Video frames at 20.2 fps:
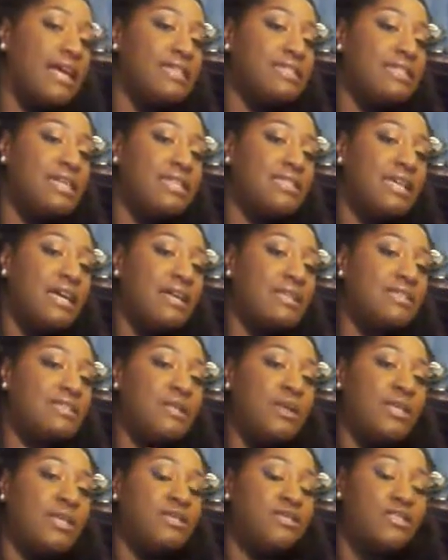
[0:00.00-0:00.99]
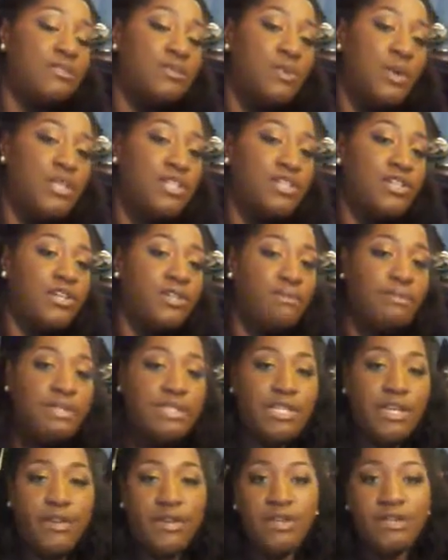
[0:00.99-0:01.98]
I said, it's like a sweat sweatshirt
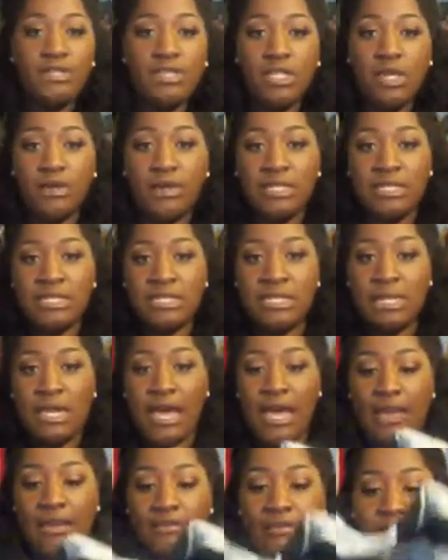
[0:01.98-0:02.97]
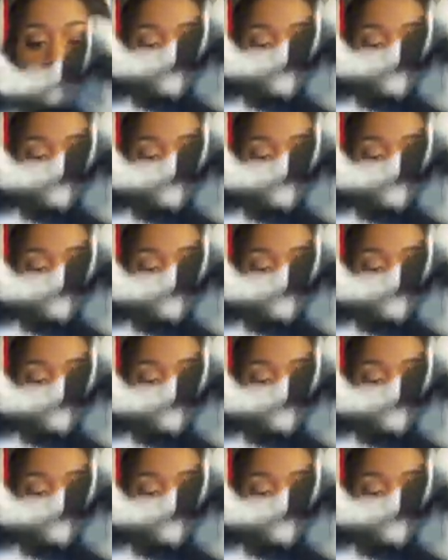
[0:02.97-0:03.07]
material, so it's not